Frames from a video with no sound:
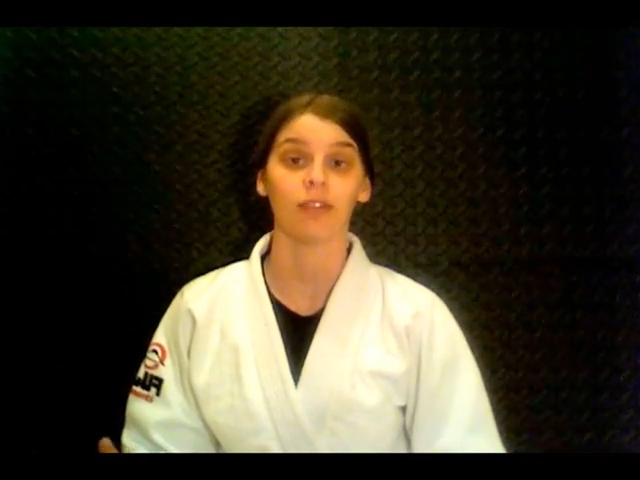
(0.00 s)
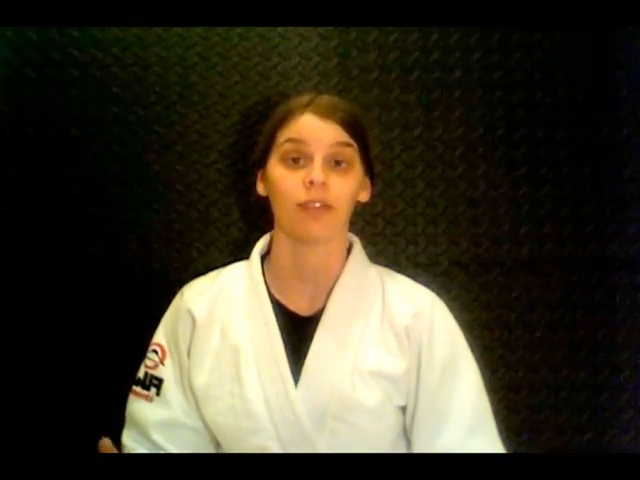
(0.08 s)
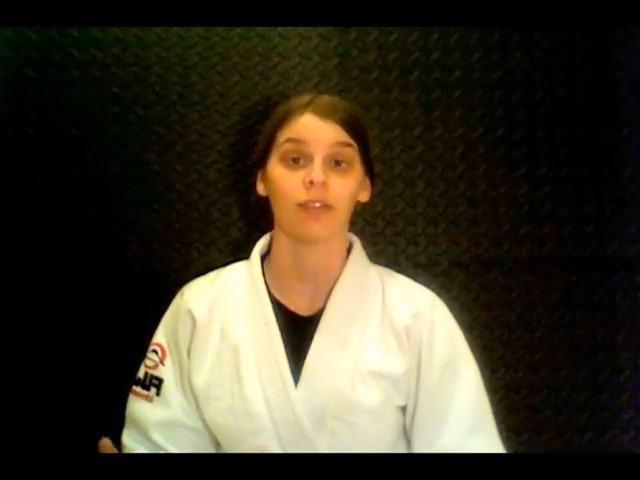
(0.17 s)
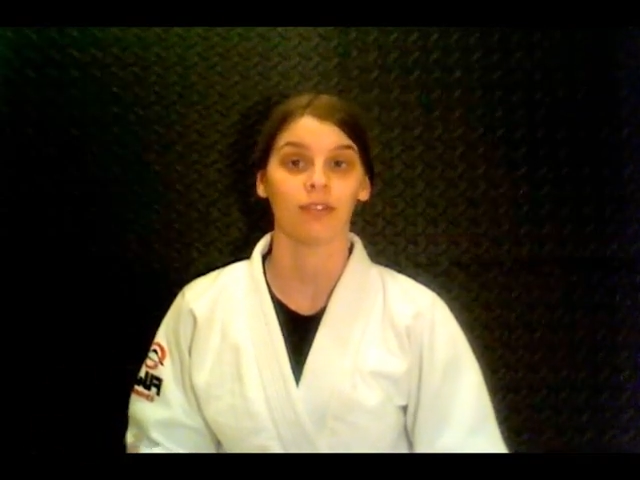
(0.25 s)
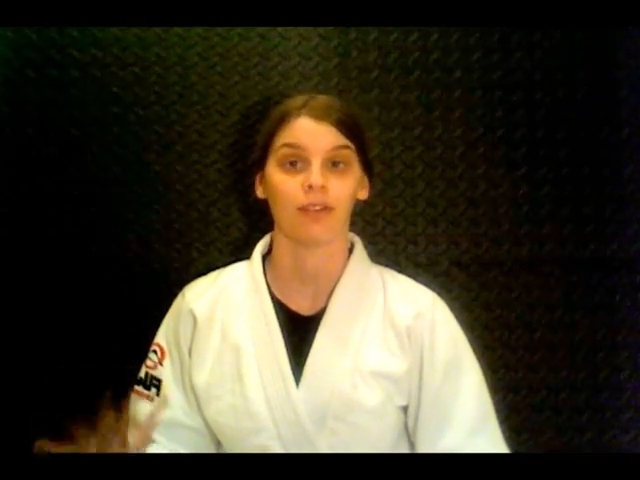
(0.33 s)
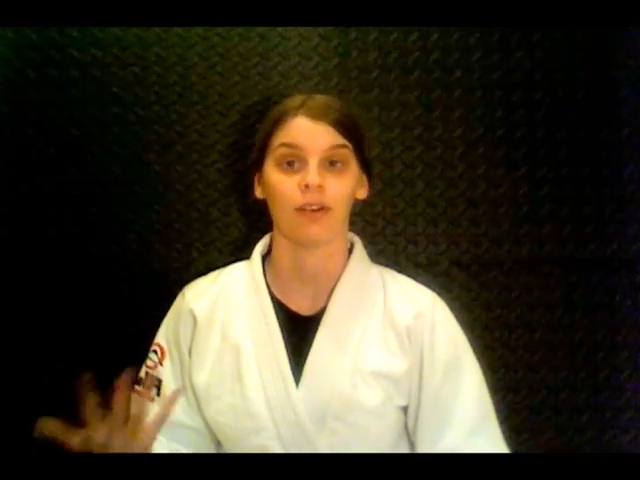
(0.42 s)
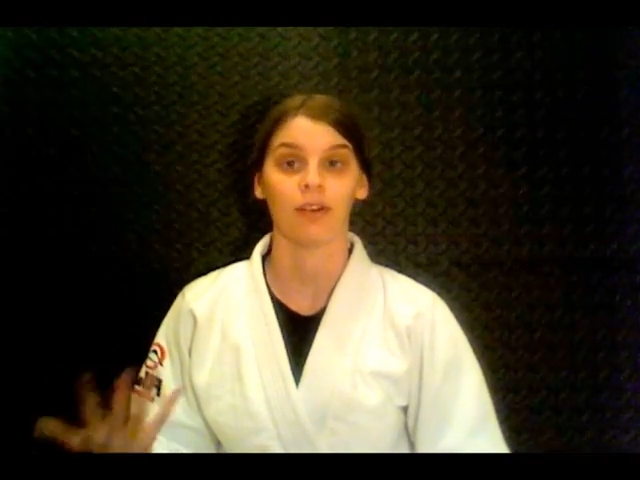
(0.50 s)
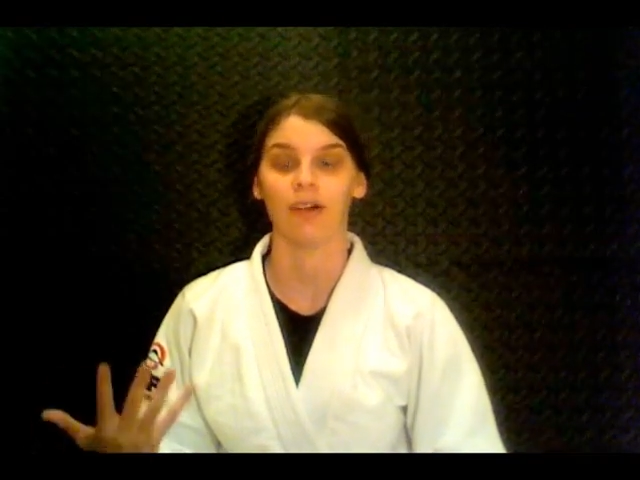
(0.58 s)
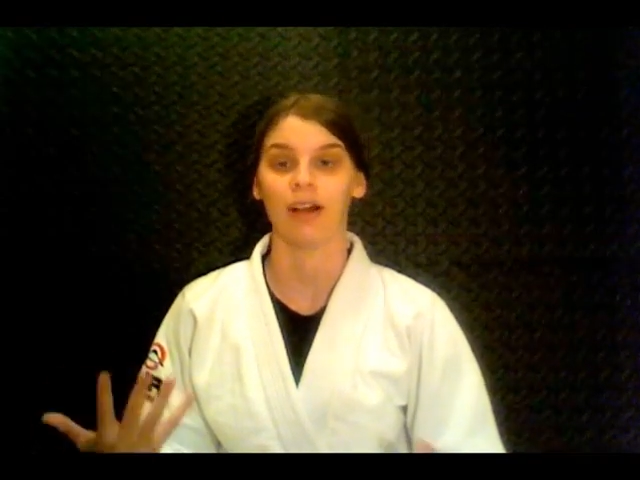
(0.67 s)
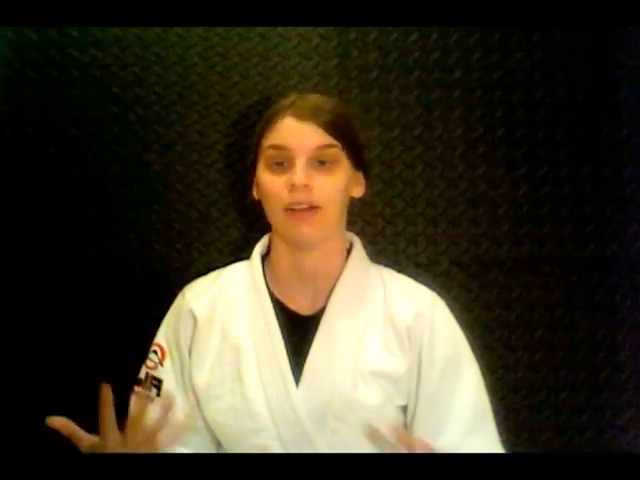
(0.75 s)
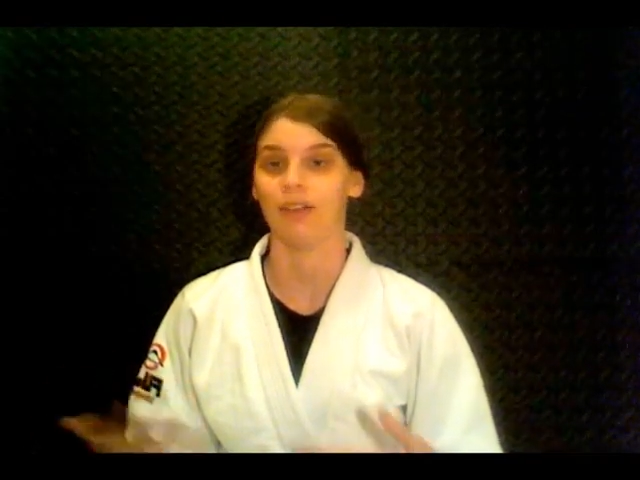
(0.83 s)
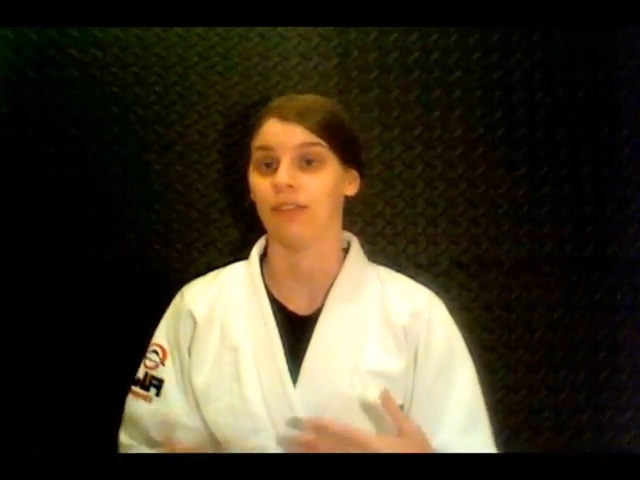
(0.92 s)
so I
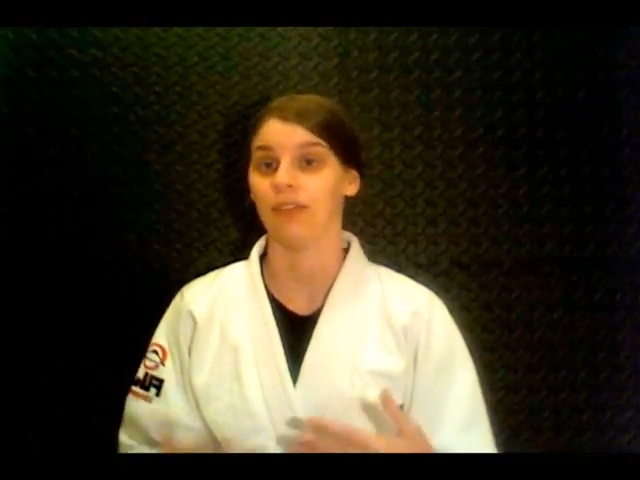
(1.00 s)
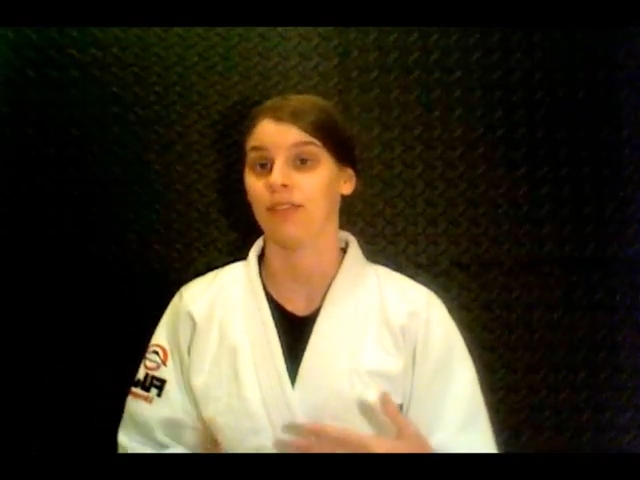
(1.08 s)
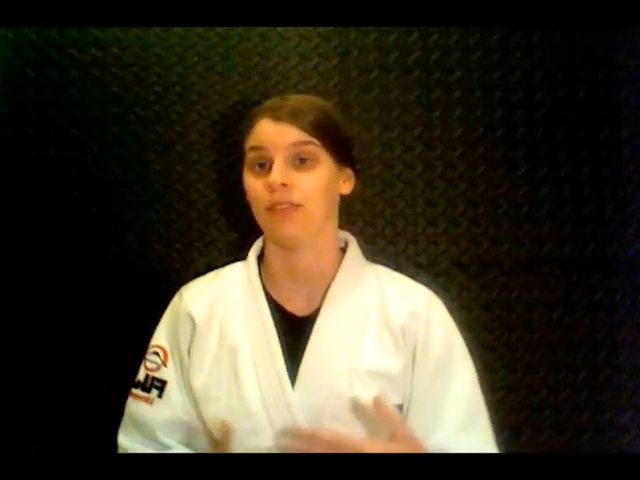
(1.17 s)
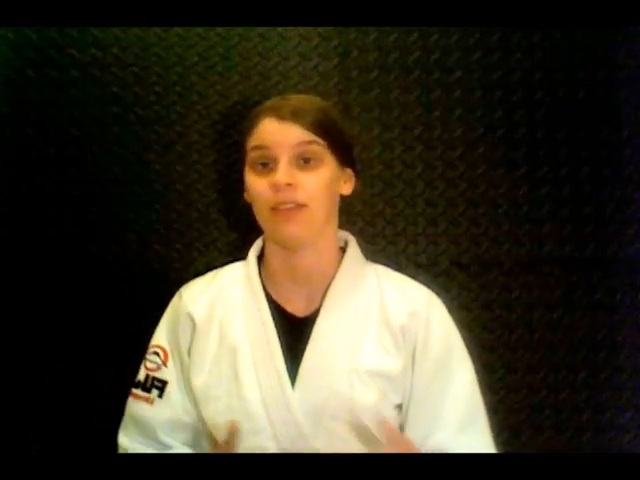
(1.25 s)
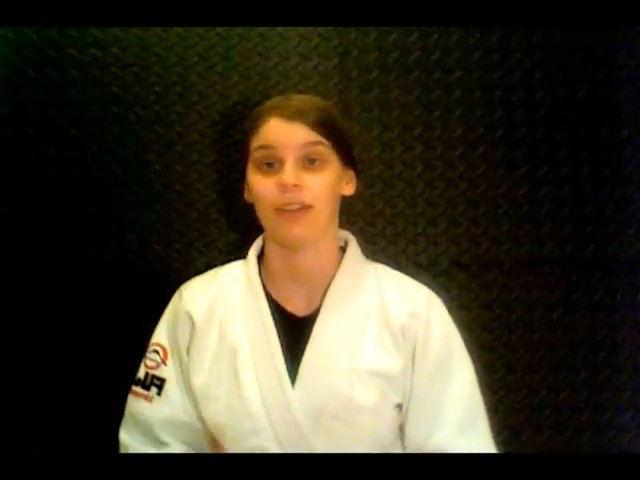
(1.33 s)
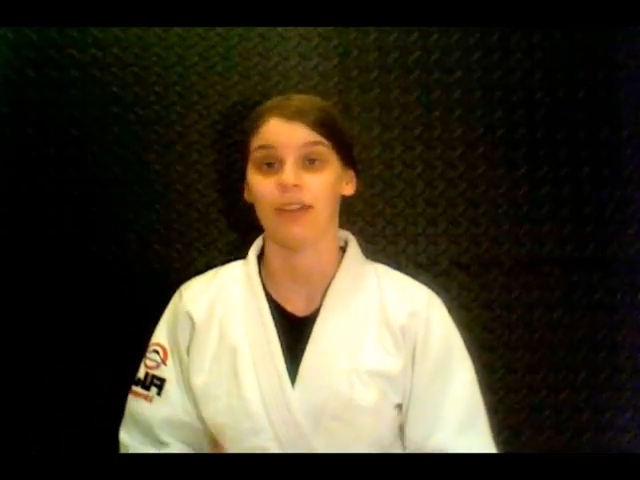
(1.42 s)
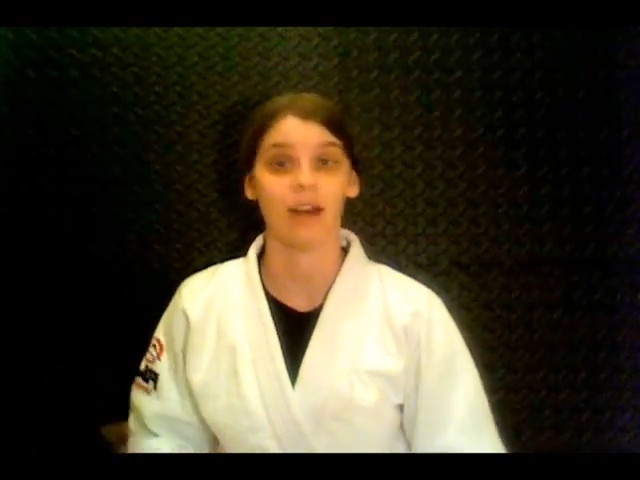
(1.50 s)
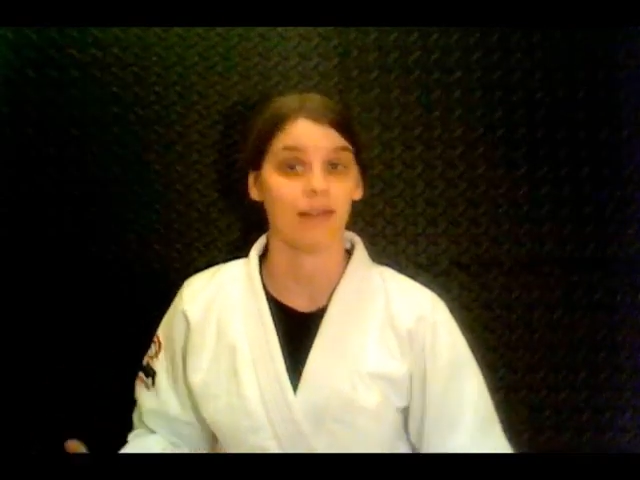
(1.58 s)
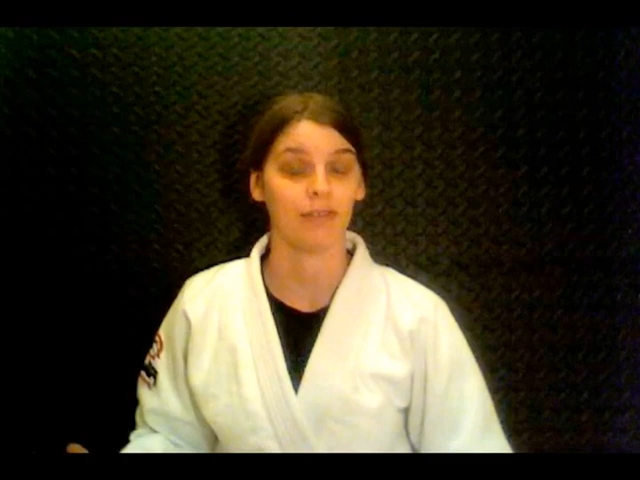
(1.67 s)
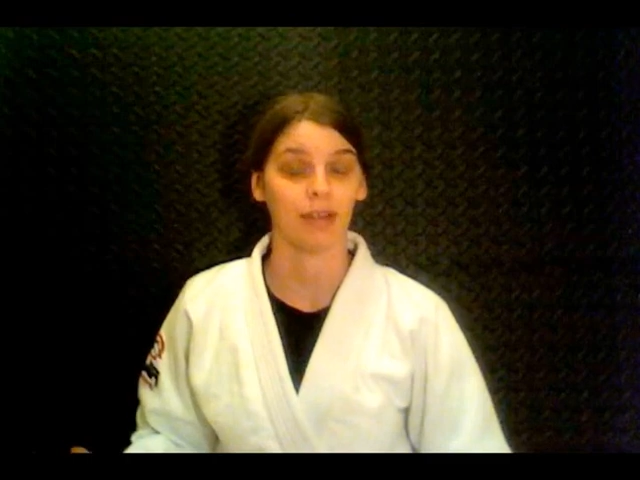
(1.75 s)
just did not have time